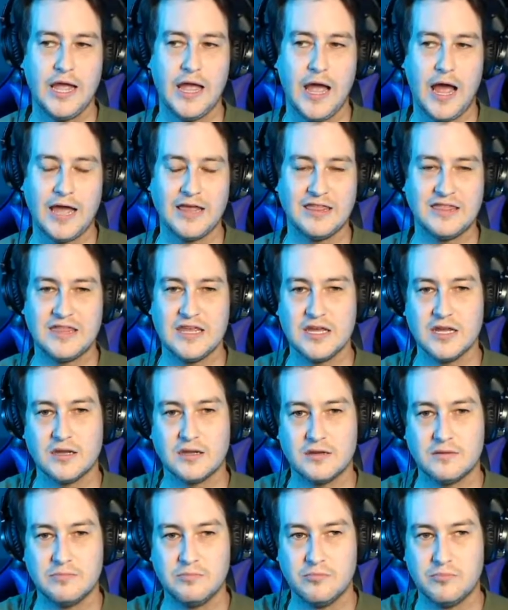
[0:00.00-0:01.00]
I
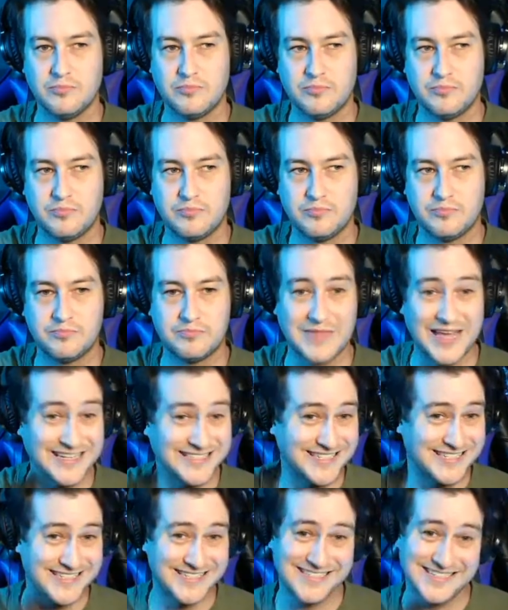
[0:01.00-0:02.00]
think
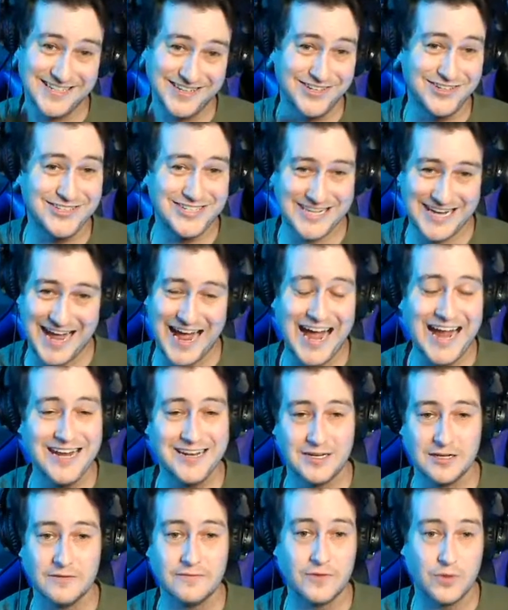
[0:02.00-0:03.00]
that's still
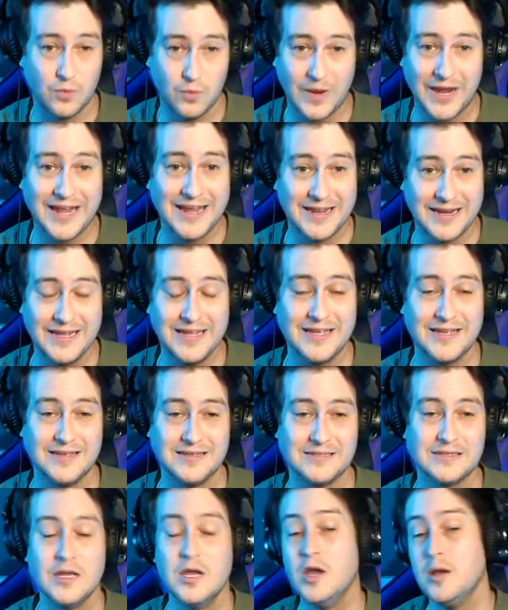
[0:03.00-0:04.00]
kind of the way it
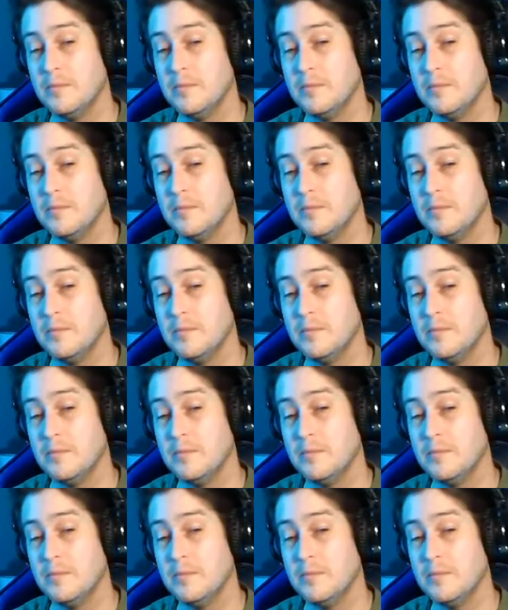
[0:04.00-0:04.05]
is.